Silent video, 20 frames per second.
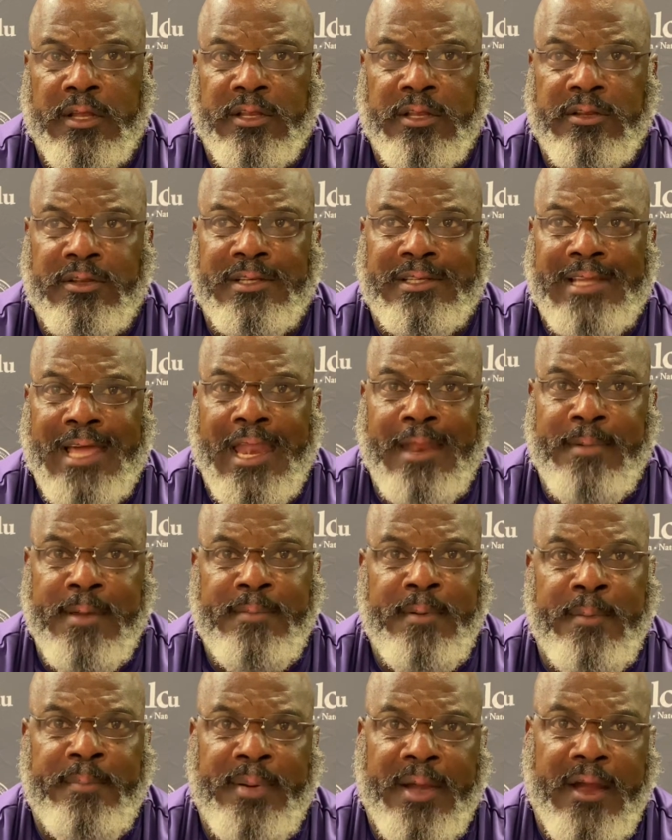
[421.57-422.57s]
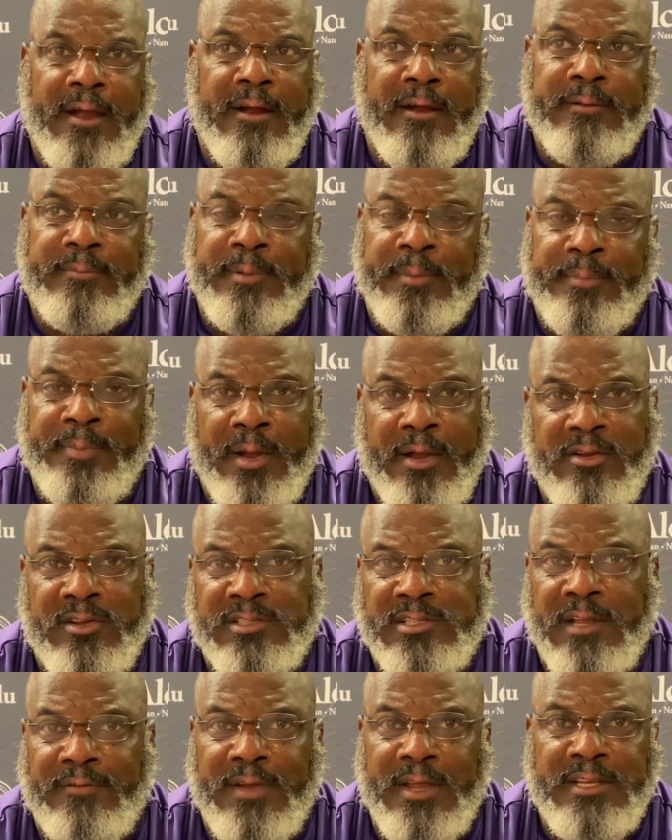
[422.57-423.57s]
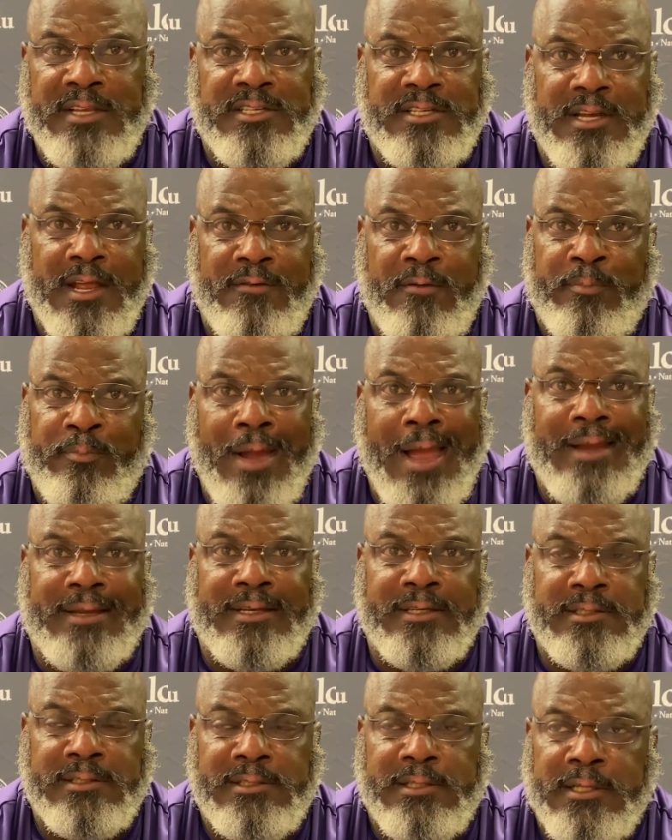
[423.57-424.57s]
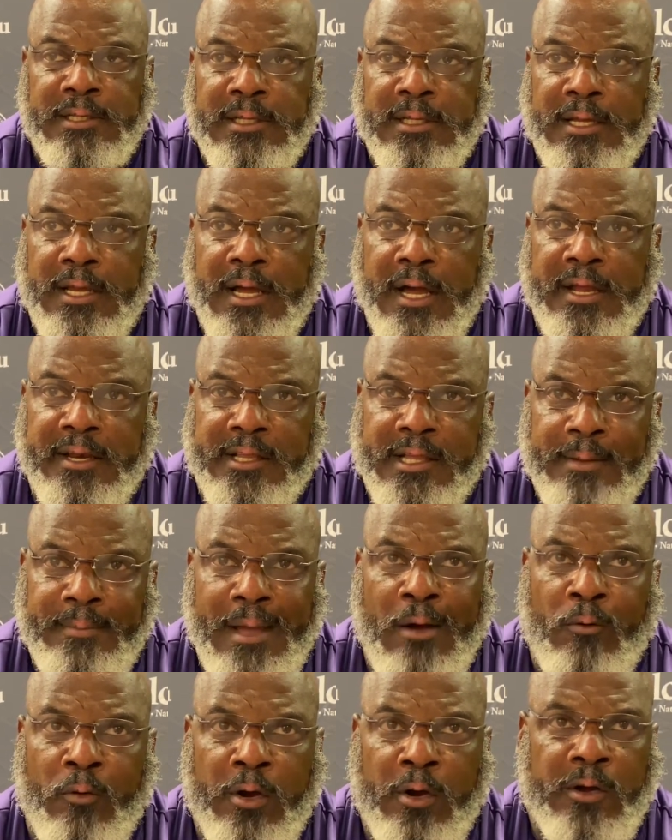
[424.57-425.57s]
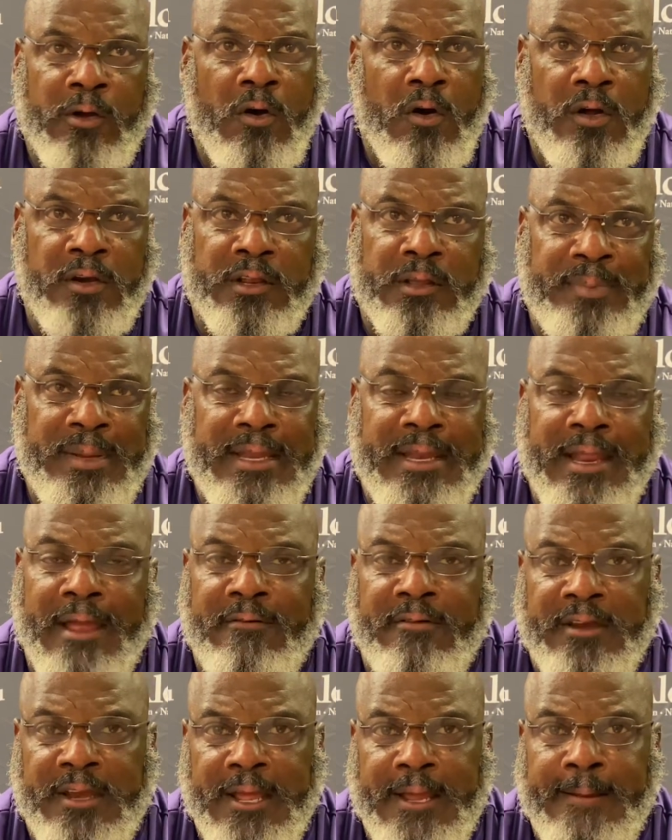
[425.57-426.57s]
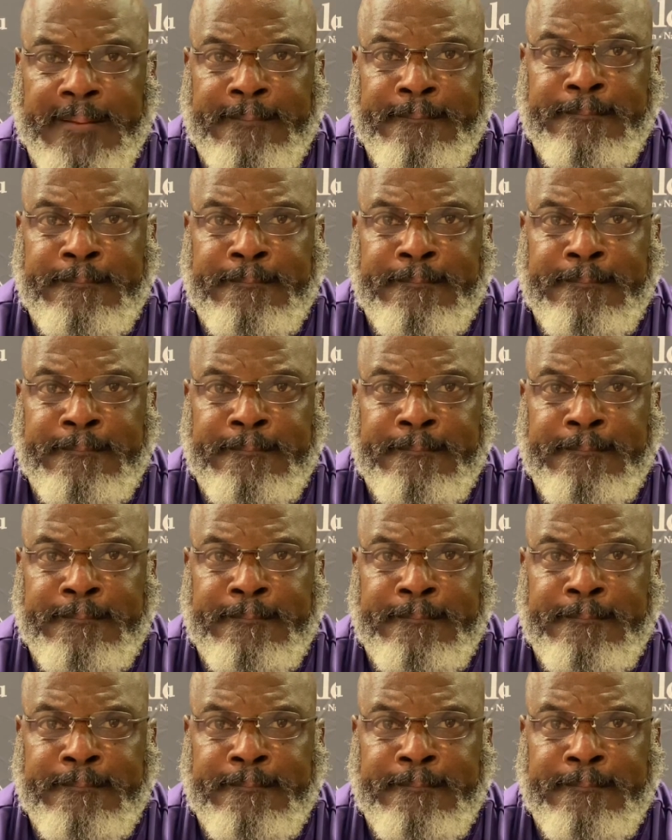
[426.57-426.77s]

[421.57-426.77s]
You just got to be prepared, prepare yourself for each and every practice to come out and work hard and compete every day.